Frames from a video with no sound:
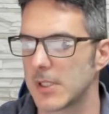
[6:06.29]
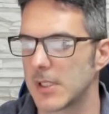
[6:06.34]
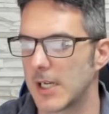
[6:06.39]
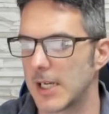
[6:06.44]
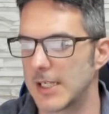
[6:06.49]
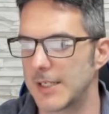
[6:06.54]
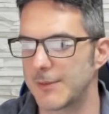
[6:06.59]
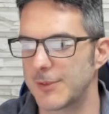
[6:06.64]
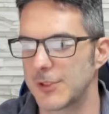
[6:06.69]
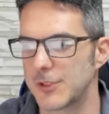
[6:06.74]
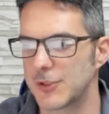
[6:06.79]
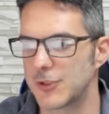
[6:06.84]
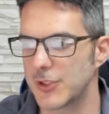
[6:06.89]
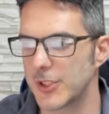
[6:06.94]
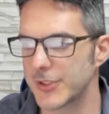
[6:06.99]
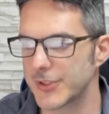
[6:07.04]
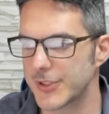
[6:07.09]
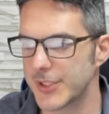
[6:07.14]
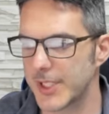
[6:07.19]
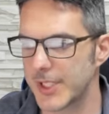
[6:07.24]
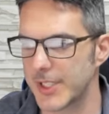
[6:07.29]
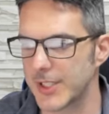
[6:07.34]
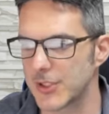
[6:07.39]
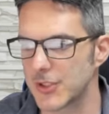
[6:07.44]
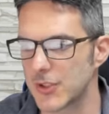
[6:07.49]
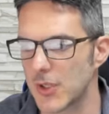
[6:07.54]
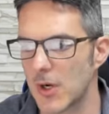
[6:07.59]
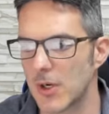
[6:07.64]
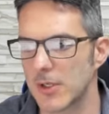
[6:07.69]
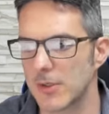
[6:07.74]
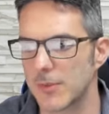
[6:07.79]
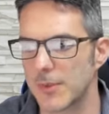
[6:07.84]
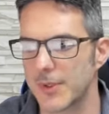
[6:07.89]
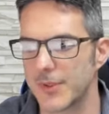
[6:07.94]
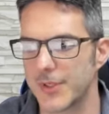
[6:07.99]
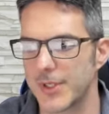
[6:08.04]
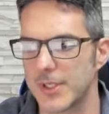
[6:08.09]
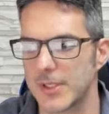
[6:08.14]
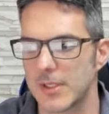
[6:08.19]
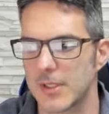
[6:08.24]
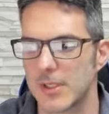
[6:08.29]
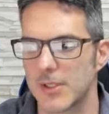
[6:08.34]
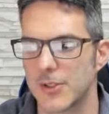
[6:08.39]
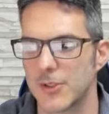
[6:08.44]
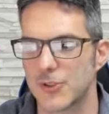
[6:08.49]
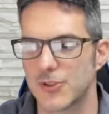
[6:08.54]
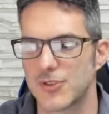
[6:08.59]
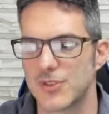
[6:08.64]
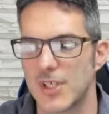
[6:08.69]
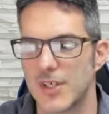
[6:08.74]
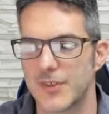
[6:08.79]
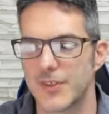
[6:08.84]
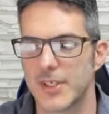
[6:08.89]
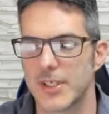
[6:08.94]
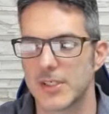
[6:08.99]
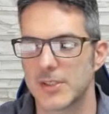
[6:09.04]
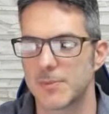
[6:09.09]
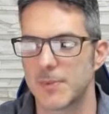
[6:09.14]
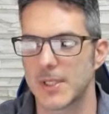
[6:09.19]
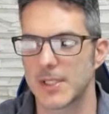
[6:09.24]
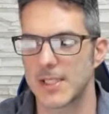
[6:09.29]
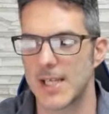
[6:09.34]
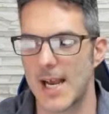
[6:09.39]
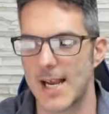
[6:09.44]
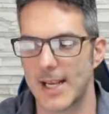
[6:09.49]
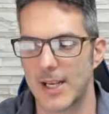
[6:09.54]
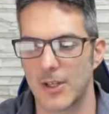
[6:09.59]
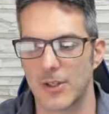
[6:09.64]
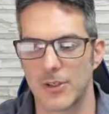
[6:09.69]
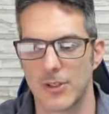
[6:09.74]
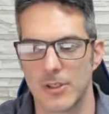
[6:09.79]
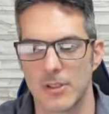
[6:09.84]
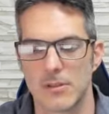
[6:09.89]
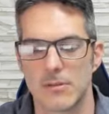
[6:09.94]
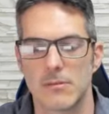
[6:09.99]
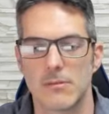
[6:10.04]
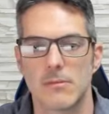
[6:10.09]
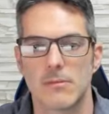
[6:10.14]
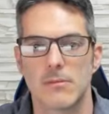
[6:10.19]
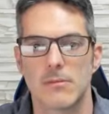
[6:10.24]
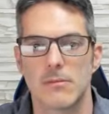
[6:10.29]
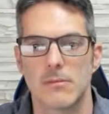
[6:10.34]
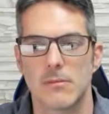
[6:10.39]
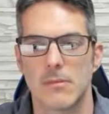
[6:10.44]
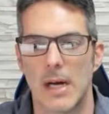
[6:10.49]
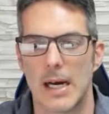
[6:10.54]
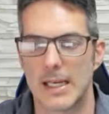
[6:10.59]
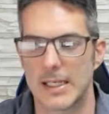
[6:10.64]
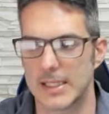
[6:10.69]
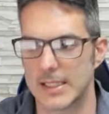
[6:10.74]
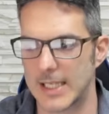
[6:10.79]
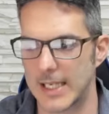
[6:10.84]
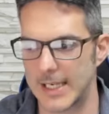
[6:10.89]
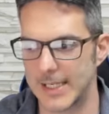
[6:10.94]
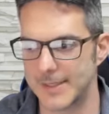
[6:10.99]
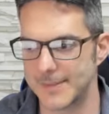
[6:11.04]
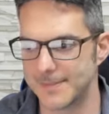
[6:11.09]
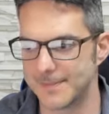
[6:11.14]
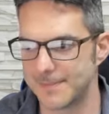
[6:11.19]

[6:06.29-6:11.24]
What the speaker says: And if you're just getting started with it, there's nothing spectacular out of the gate.